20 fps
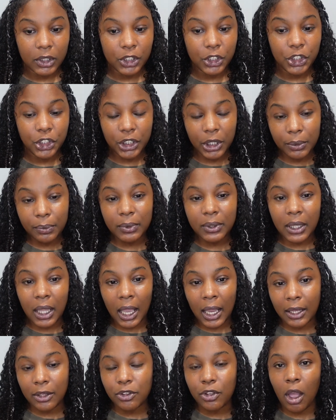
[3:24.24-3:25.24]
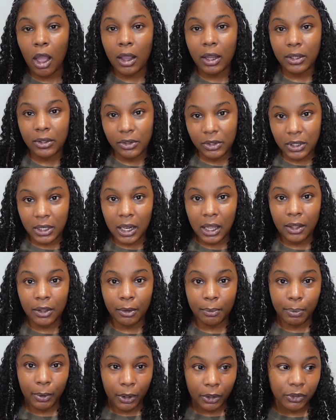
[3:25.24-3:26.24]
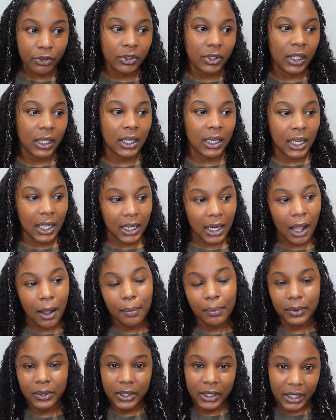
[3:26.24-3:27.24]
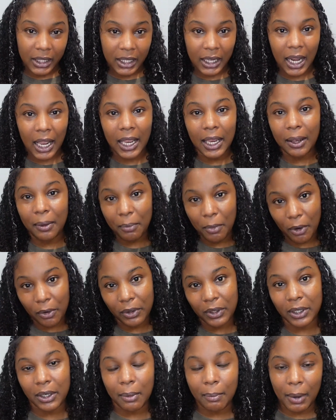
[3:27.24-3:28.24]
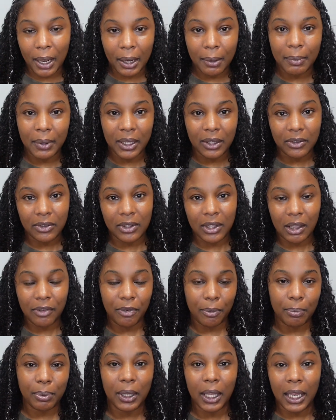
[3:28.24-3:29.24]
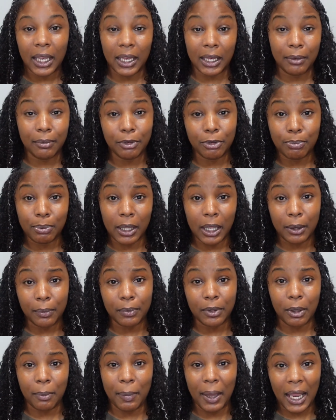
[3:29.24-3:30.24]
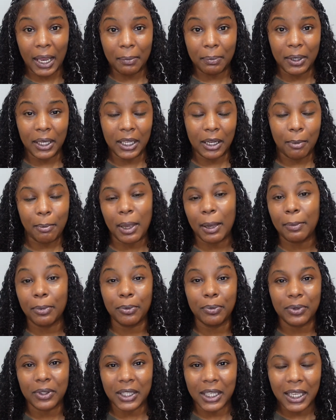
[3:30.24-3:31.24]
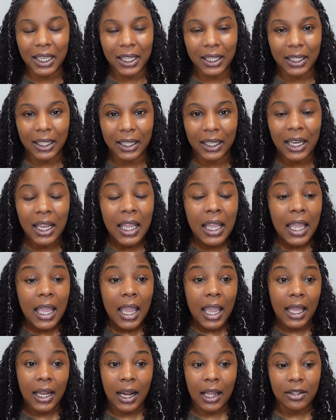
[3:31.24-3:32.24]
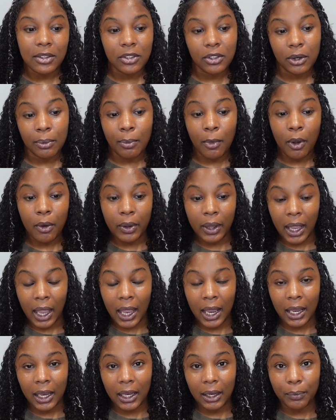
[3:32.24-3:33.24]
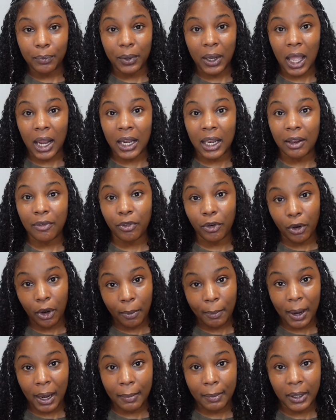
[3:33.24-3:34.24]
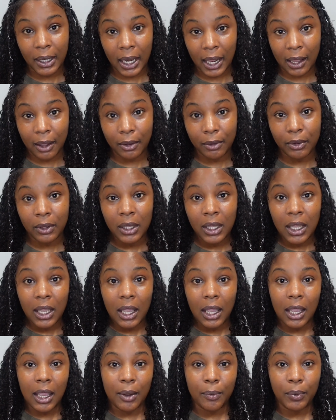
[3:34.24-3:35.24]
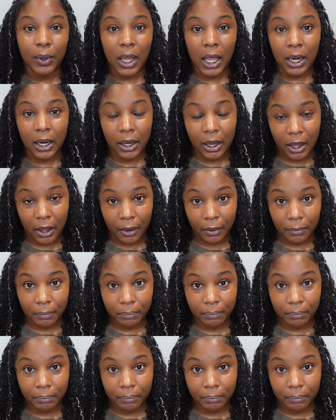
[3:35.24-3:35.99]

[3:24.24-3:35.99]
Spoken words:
she was like talking to the other person and I was looking at him holding a baby and stuff and playing, and he was playing with the baby and the baby was giggling. And I told him, okay, we got to give her her baby now and we got to go.